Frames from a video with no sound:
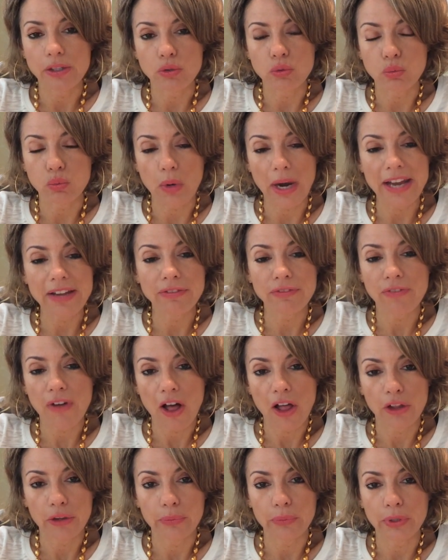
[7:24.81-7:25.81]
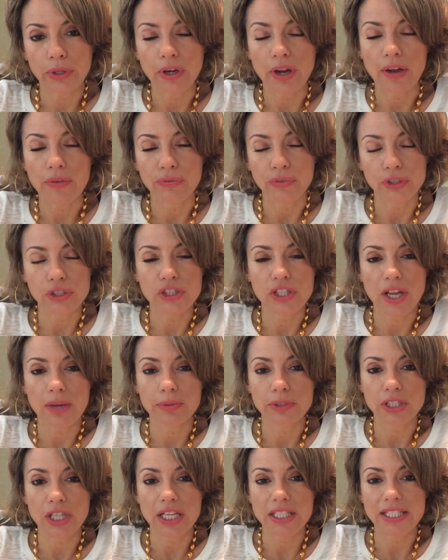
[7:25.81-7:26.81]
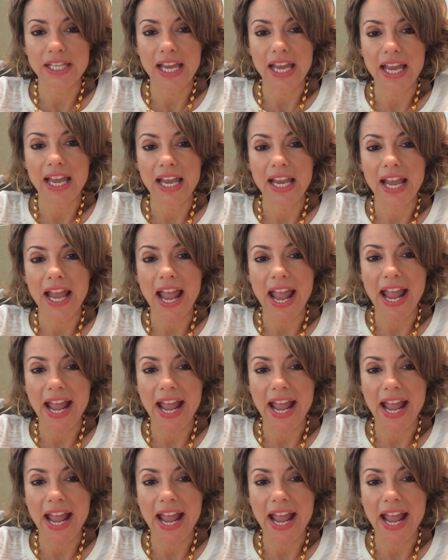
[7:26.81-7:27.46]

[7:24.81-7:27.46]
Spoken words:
great follower of First Down with Donte.